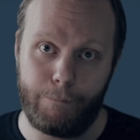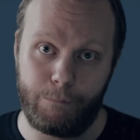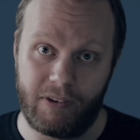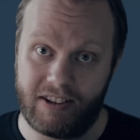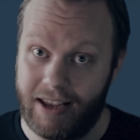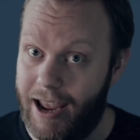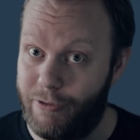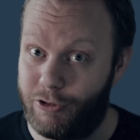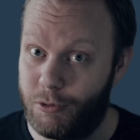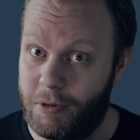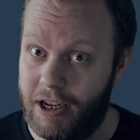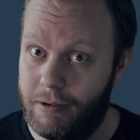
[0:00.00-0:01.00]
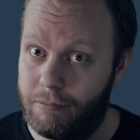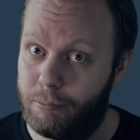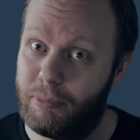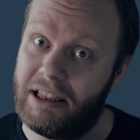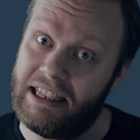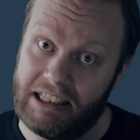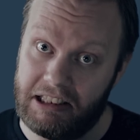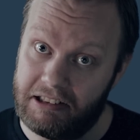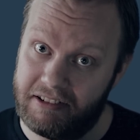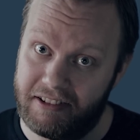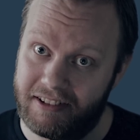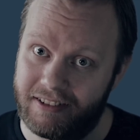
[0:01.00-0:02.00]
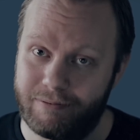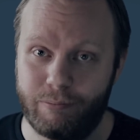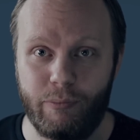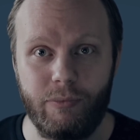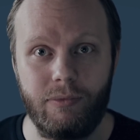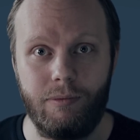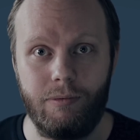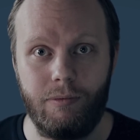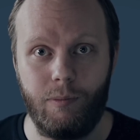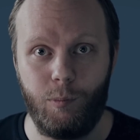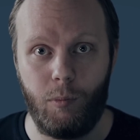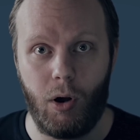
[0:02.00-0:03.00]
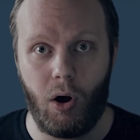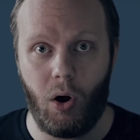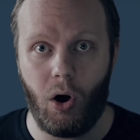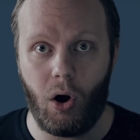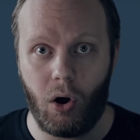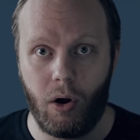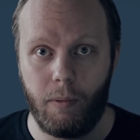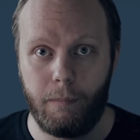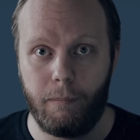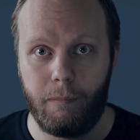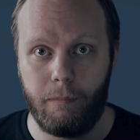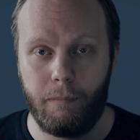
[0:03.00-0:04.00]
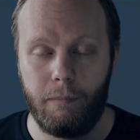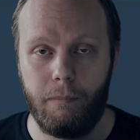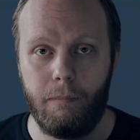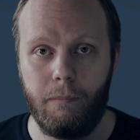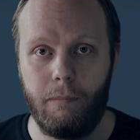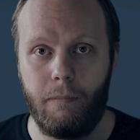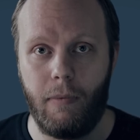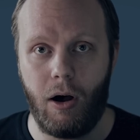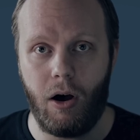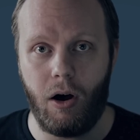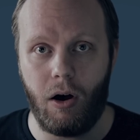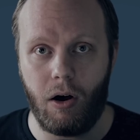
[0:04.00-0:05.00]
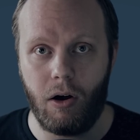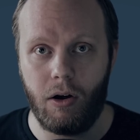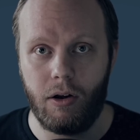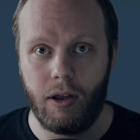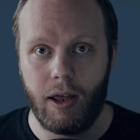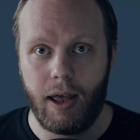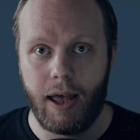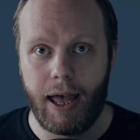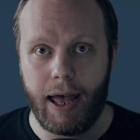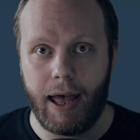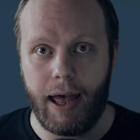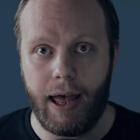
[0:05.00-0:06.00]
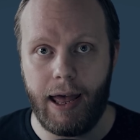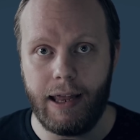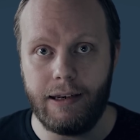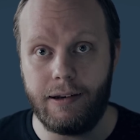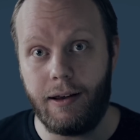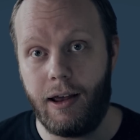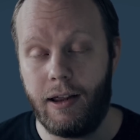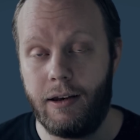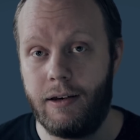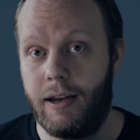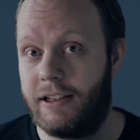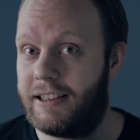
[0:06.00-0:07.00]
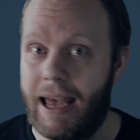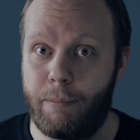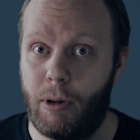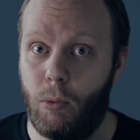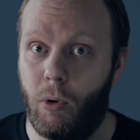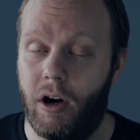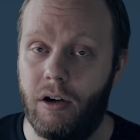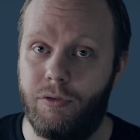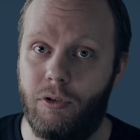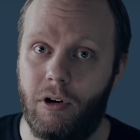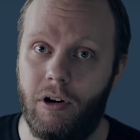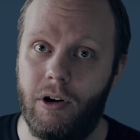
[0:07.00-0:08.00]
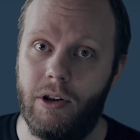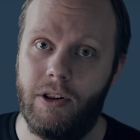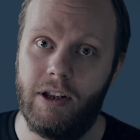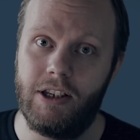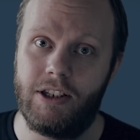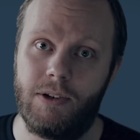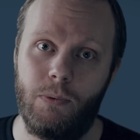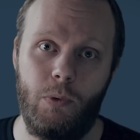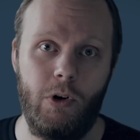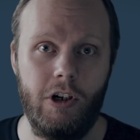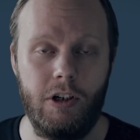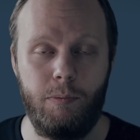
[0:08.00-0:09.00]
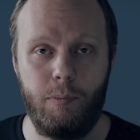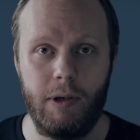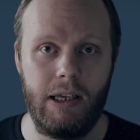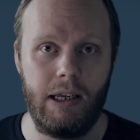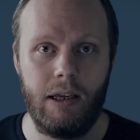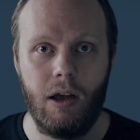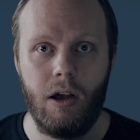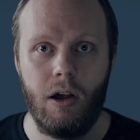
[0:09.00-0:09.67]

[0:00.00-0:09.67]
Say after me, please. O, O. And an example word for this would be